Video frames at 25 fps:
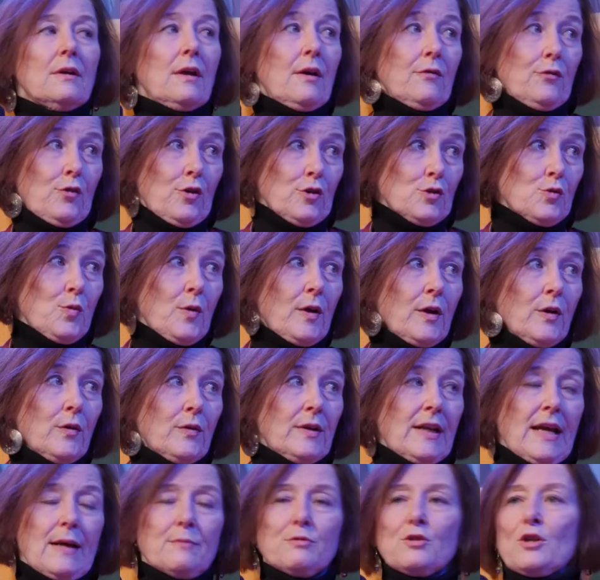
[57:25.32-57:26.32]
Of course, we're here
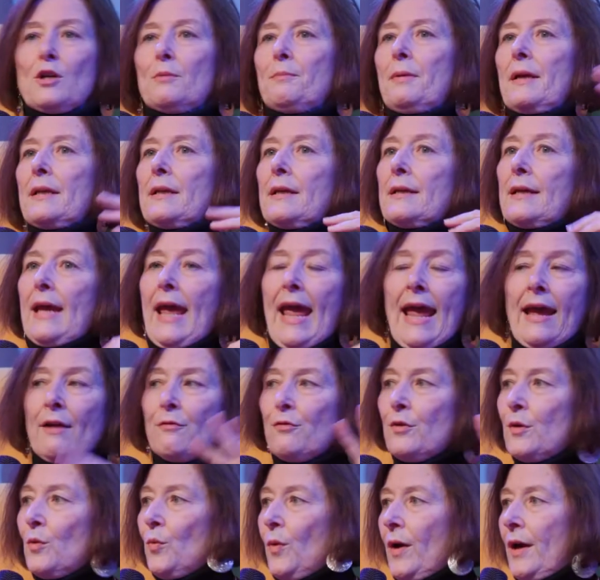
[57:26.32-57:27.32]
in Amsterdam, but like
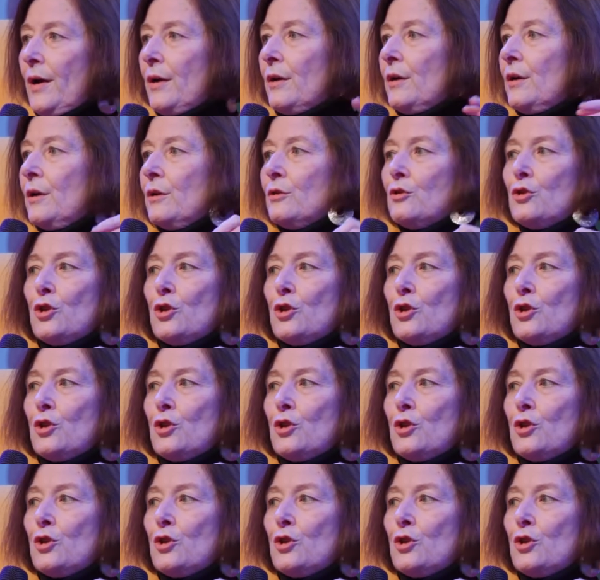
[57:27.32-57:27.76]
everywhere,